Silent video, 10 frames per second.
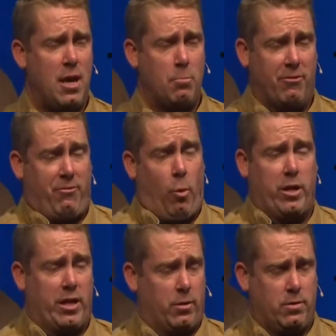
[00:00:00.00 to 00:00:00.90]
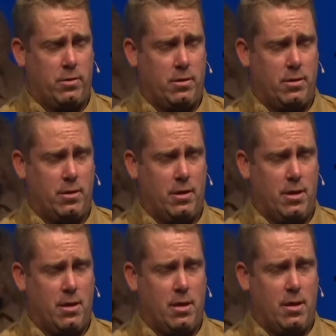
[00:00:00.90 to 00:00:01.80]
before
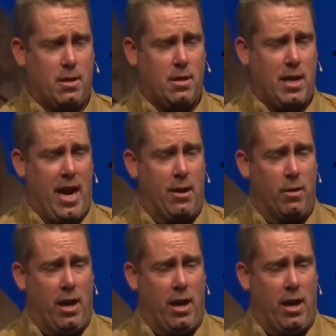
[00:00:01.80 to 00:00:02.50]
you.